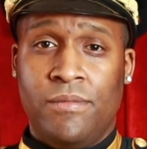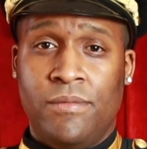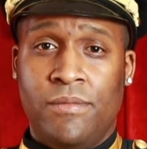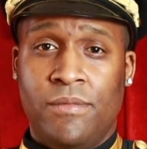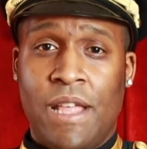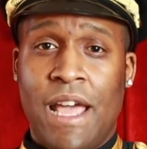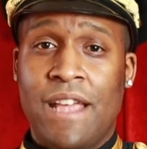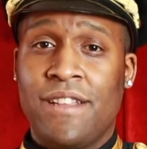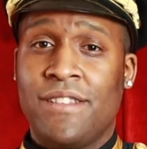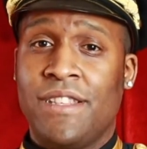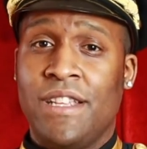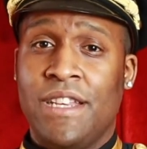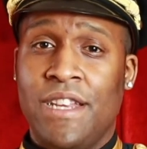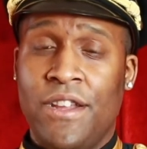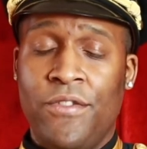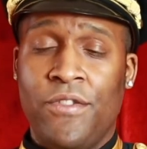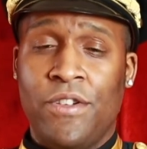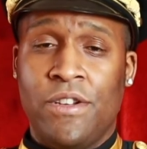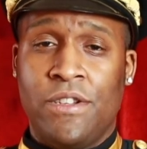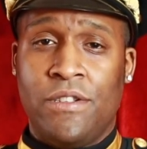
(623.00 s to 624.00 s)
That's the
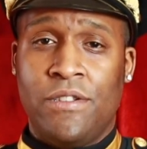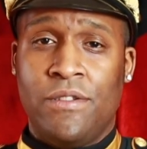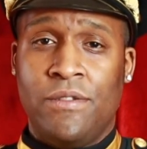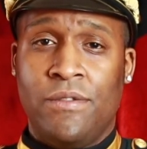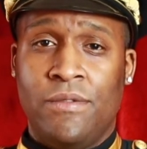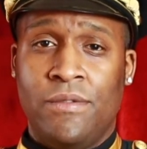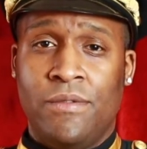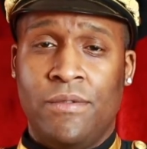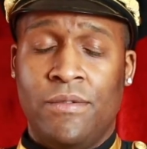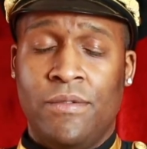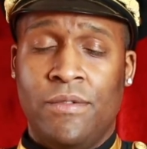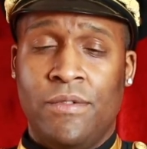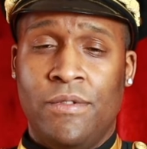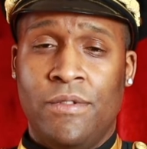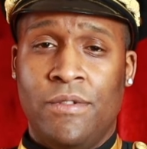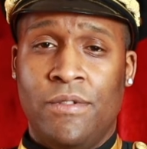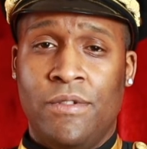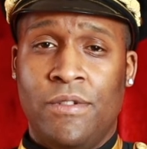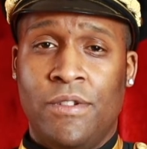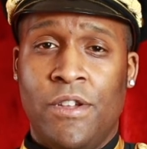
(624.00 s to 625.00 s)
difference.
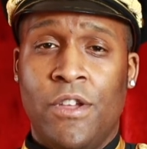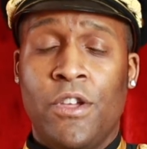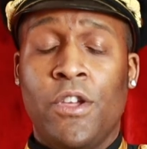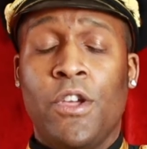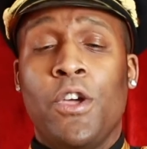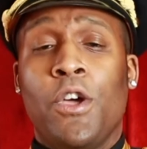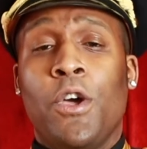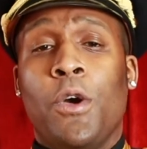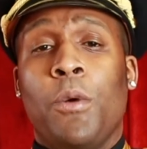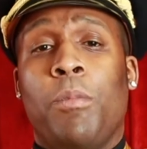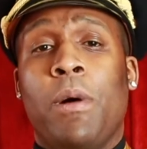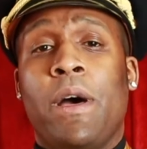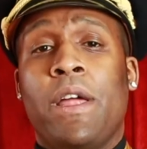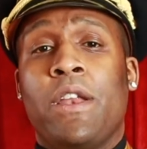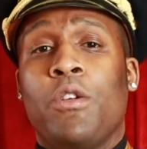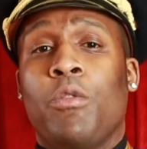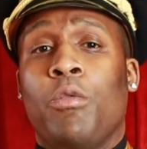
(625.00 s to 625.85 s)
But